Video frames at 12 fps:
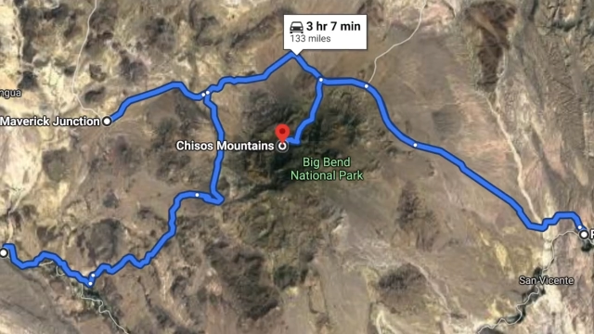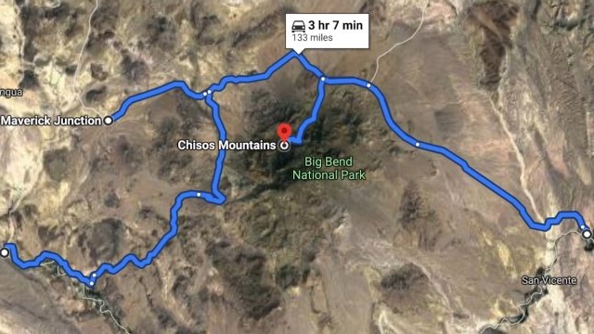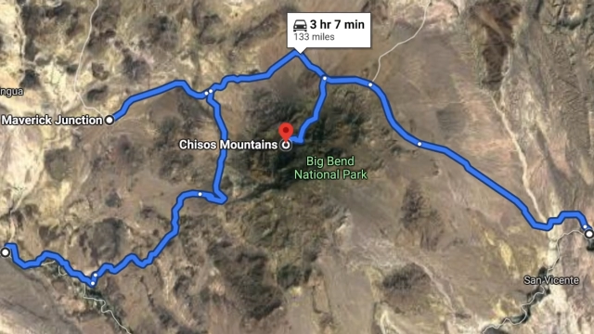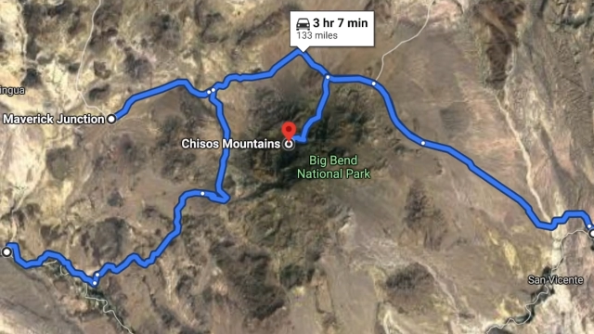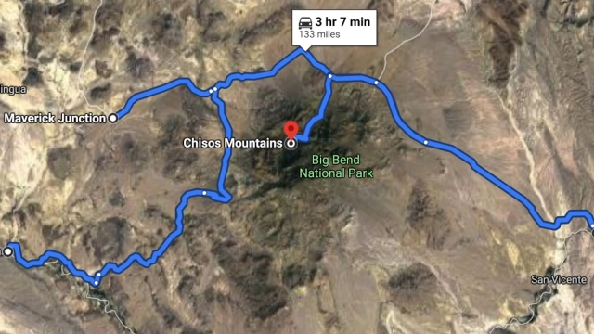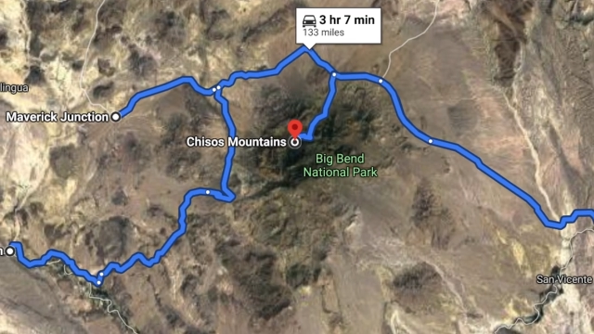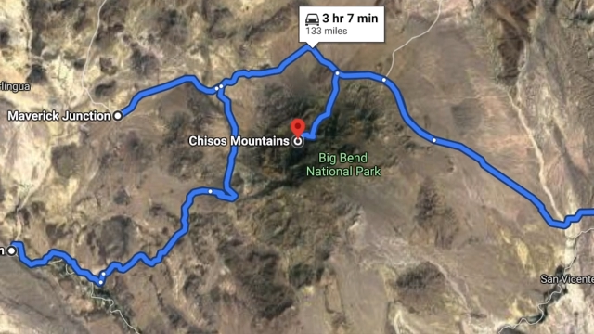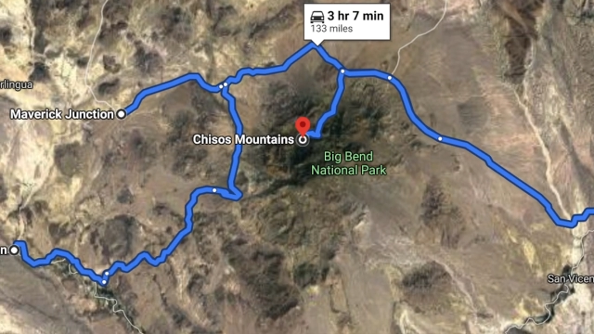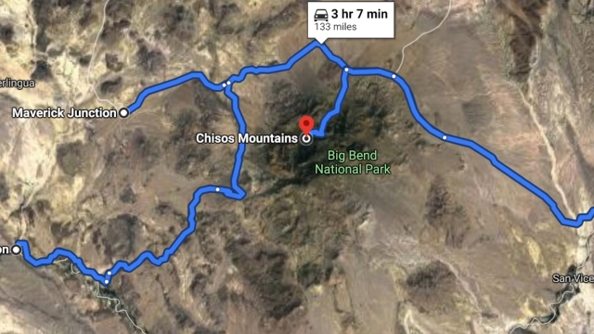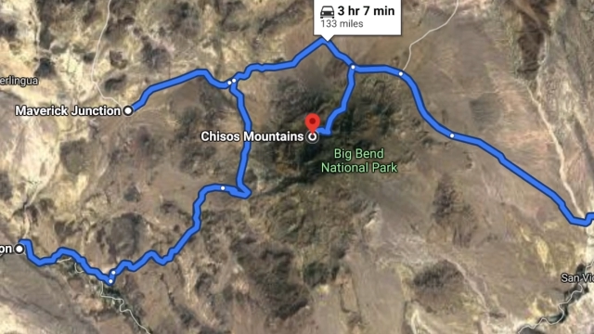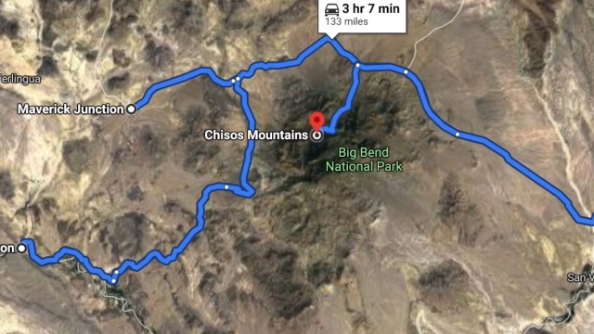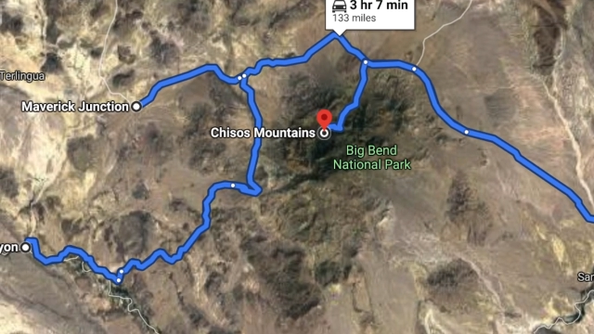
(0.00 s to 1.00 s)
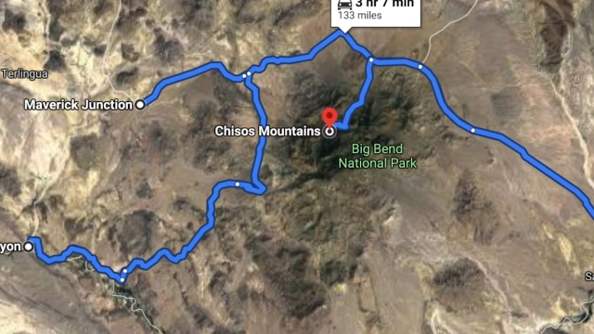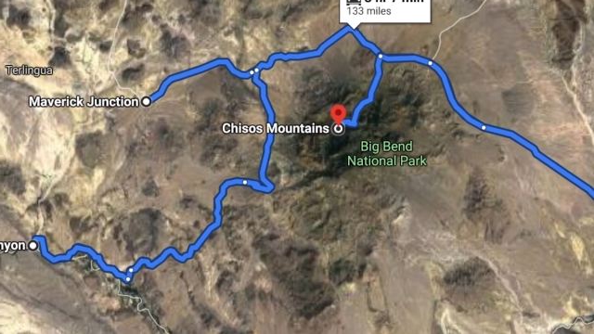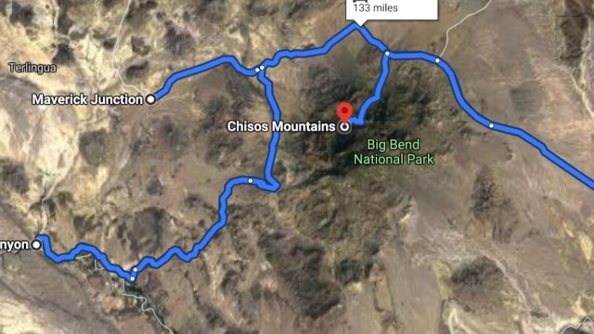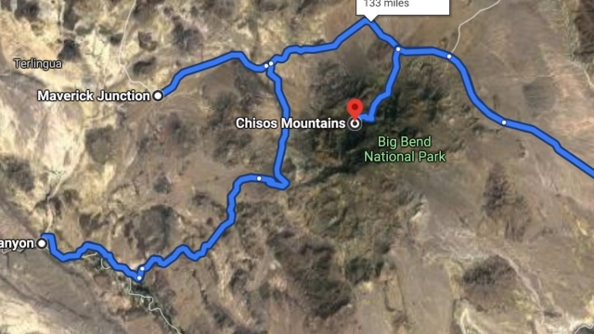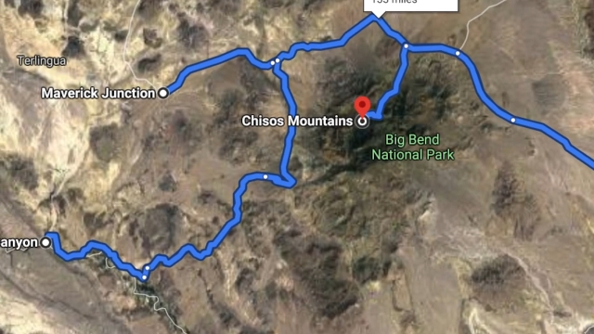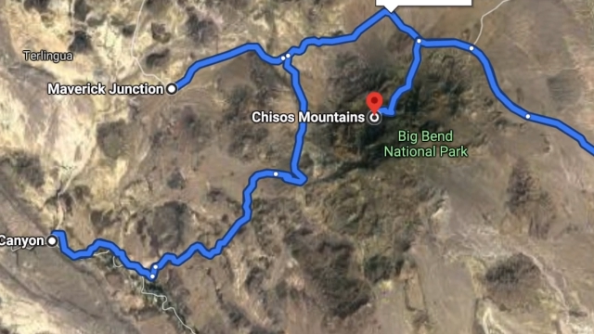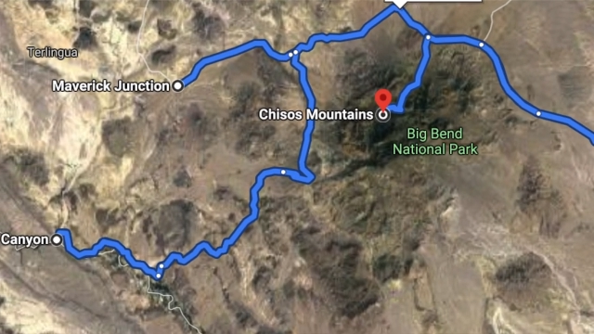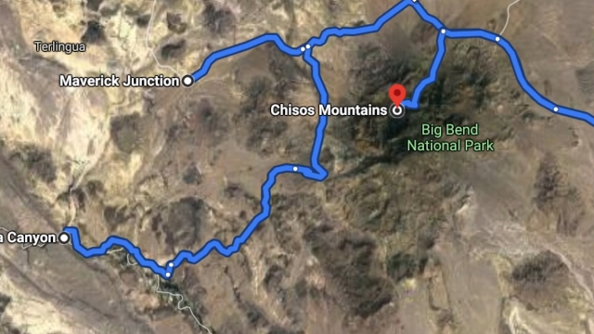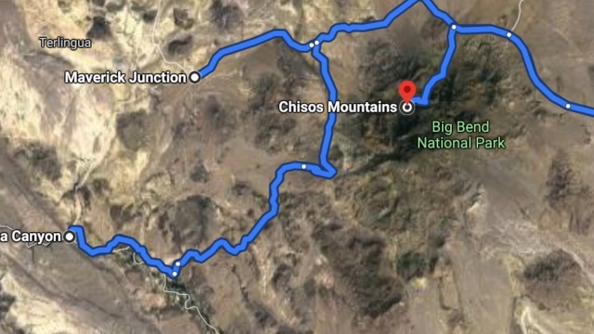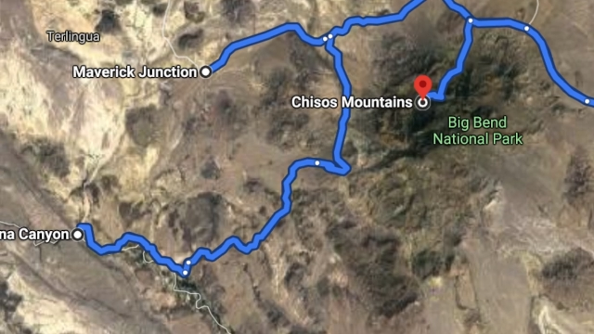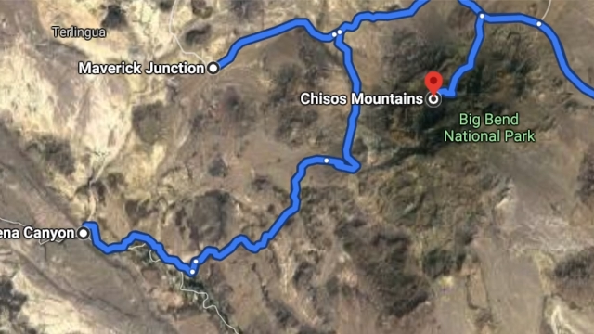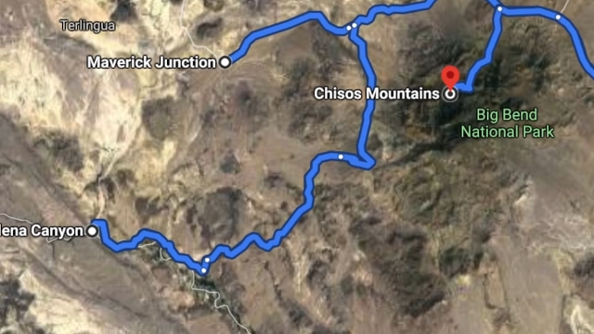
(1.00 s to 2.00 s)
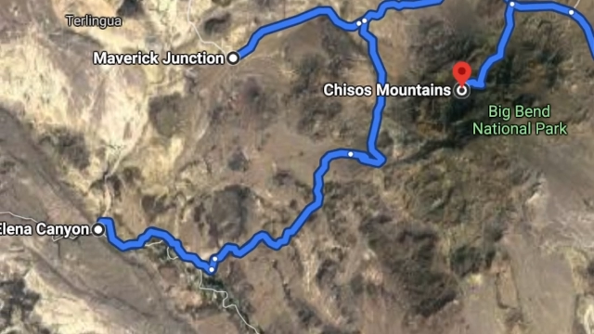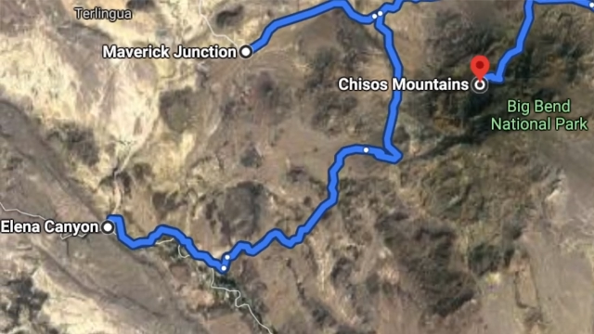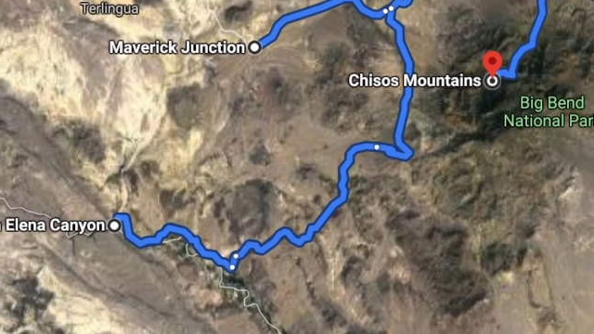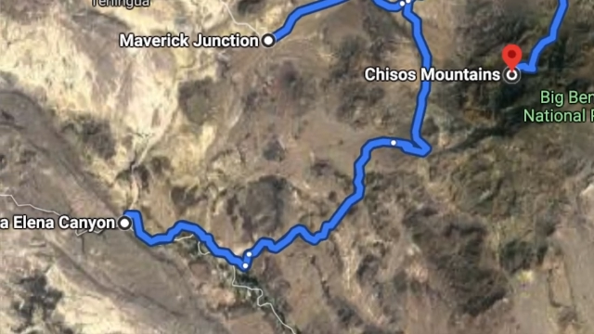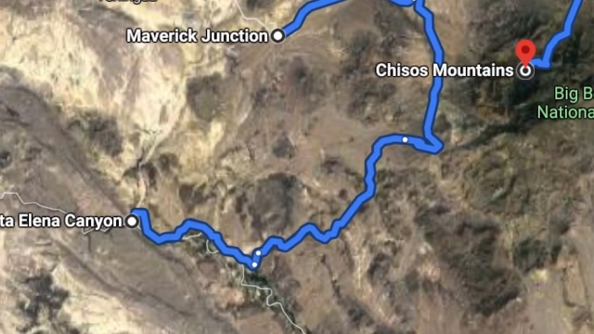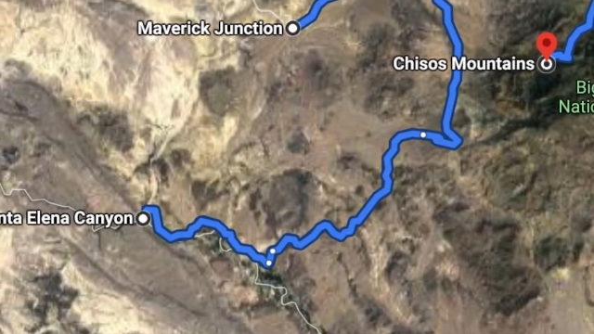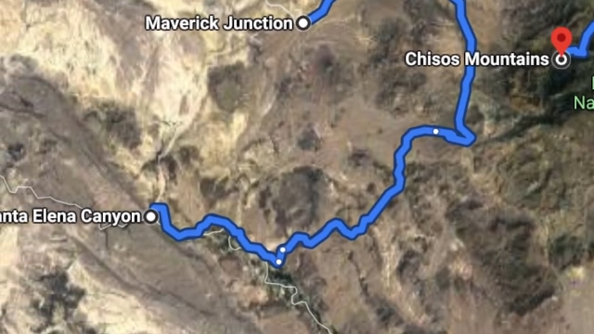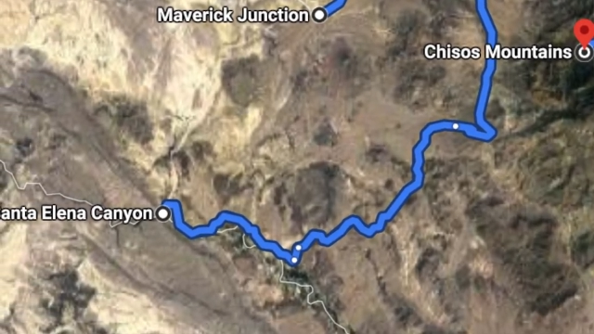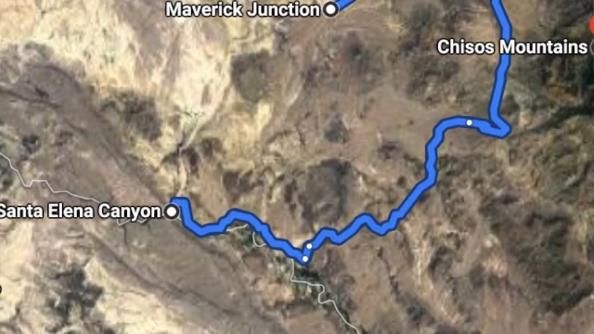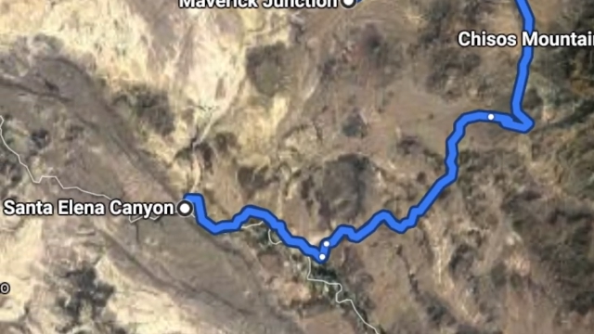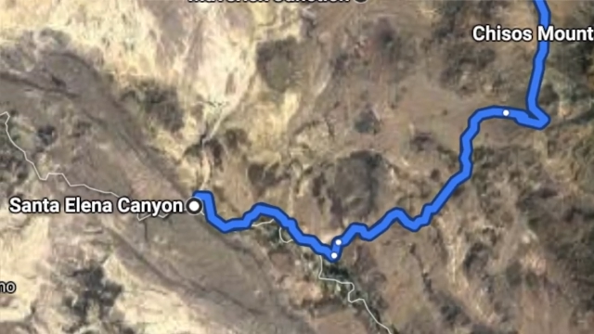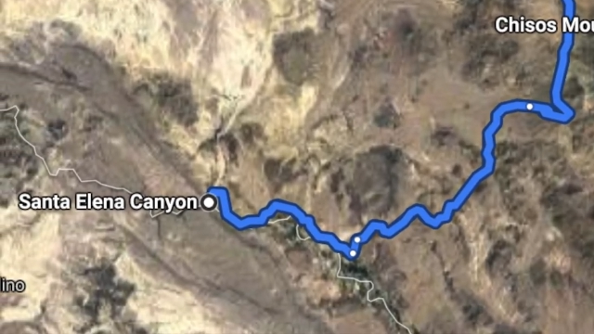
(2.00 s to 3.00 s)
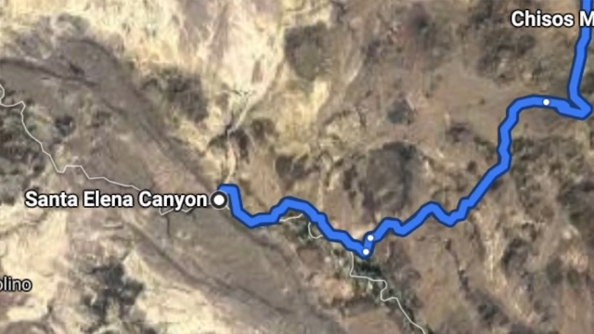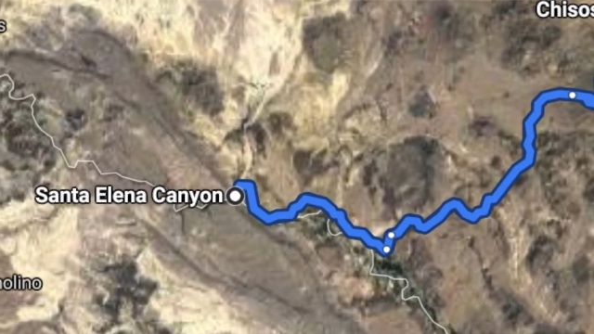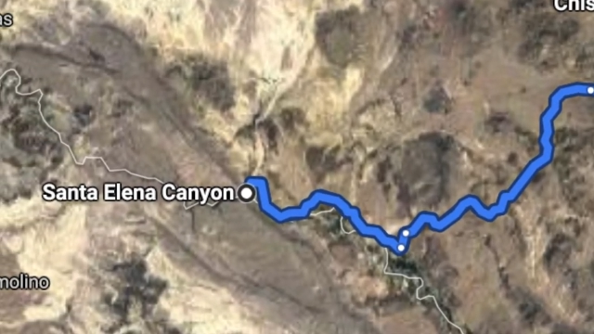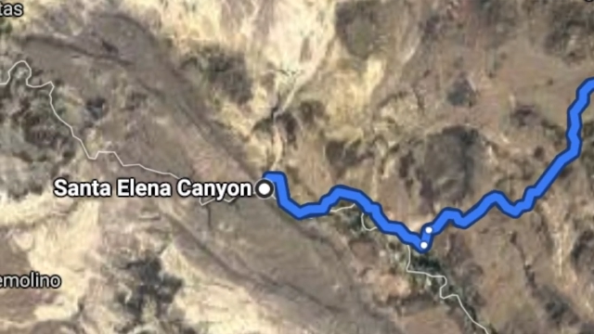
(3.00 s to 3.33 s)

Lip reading: Nobody's mouth can be seen.